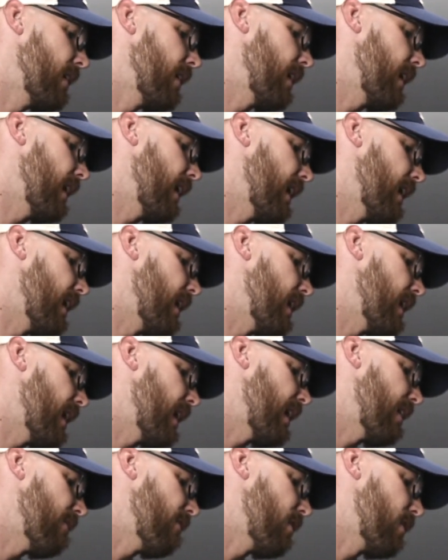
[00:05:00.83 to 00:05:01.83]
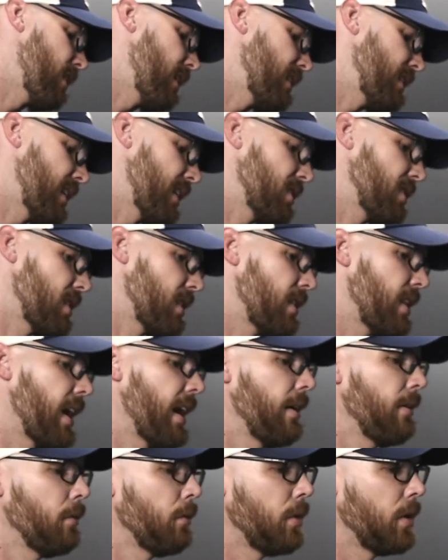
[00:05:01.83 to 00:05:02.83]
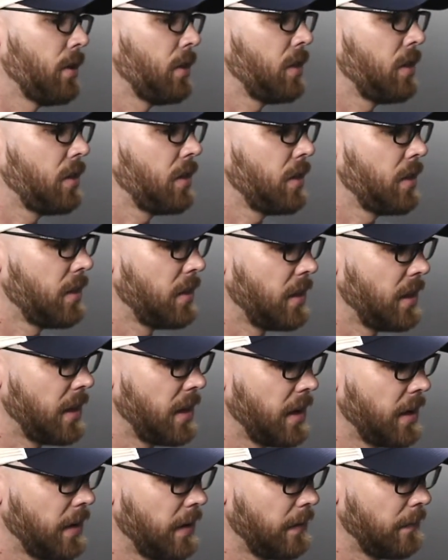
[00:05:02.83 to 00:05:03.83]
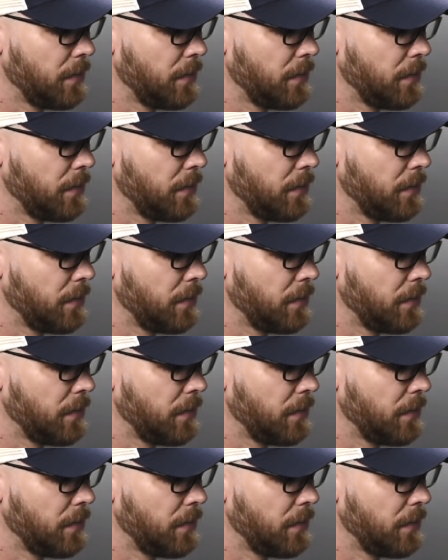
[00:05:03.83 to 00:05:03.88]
And I have already tested that with the